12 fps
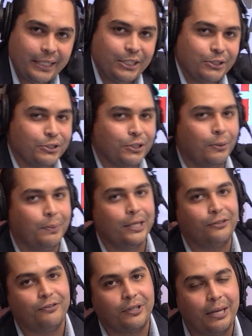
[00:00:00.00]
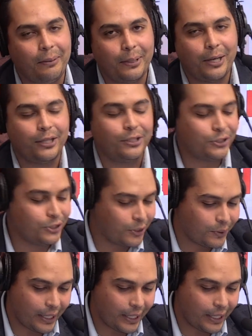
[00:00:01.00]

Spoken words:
you so much for coming on the show.